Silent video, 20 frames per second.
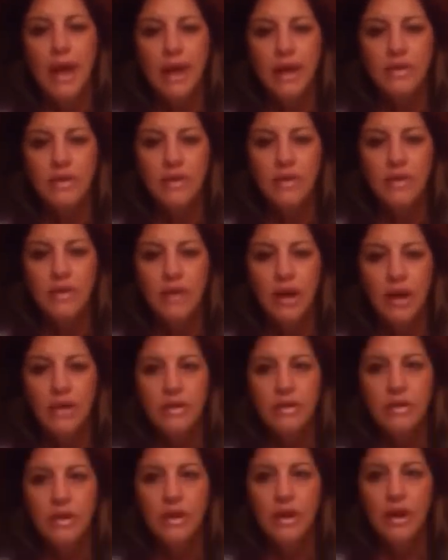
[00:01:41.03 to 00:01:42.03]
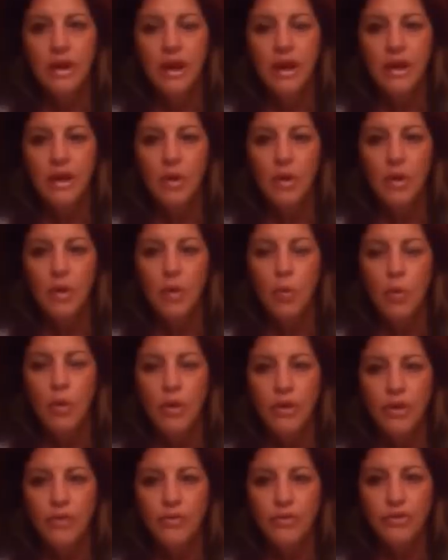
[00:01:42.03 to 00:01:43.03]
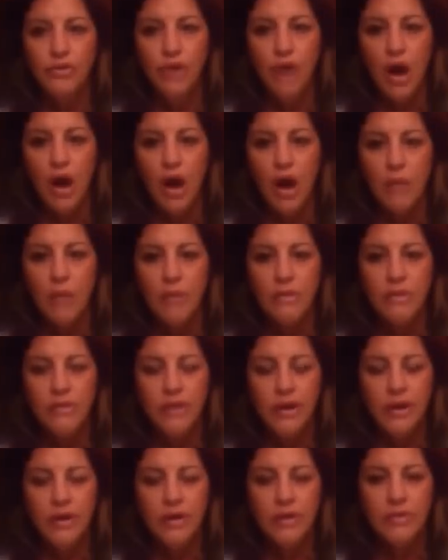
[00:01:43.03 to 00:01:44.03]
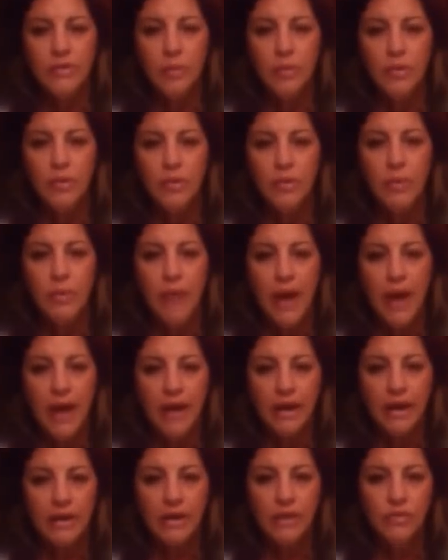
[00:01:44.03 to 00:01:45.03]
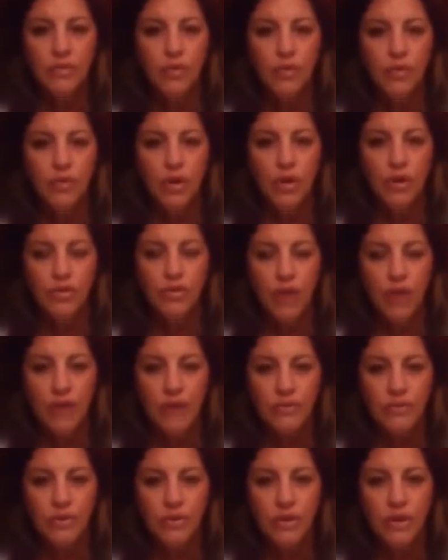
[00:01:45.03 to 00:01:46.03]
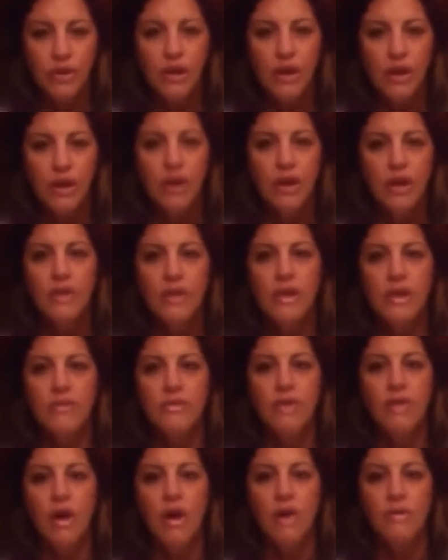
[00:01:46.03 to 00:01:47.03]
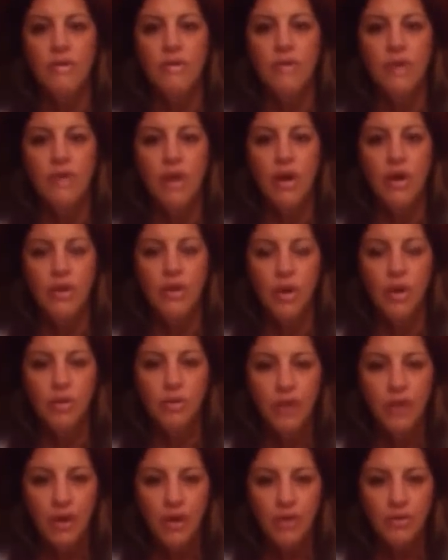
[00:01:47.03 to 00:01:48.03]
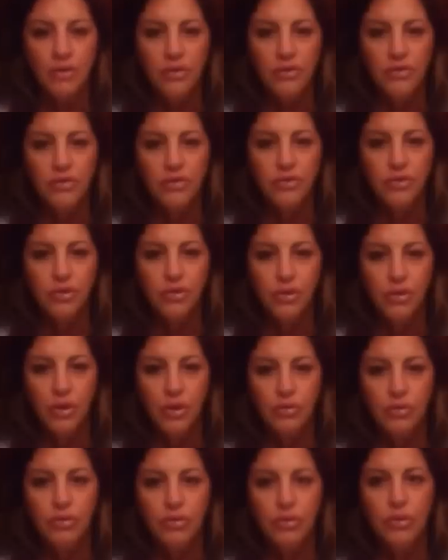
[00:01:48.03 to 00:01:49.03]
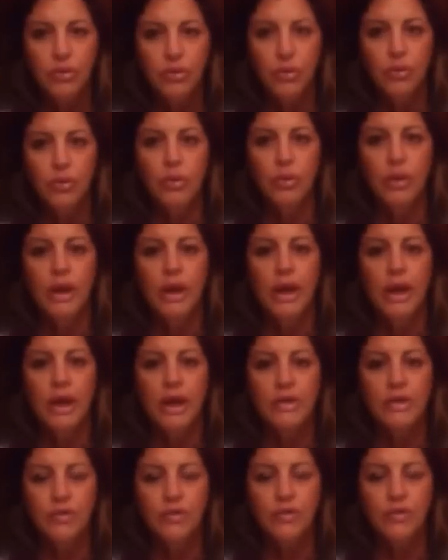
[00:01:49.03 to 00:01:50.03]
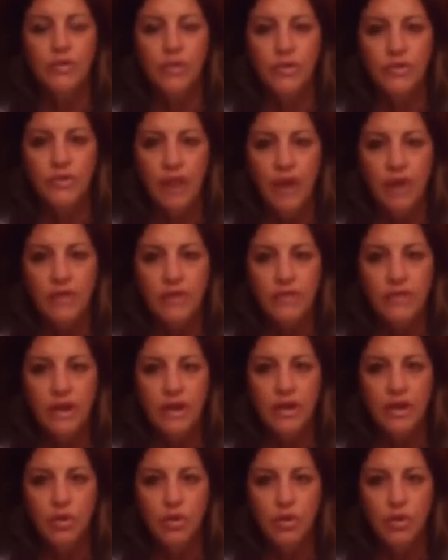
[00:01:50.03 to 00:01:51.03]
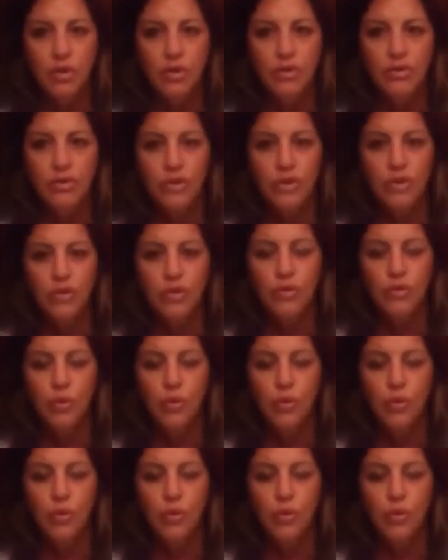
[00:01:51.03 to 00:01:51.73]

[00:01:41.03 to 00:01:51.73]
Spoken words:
Mag had done a wonderful job in setting us up with a packet for our travel that involved all the hotels that you could go to and different sightseeing you could do.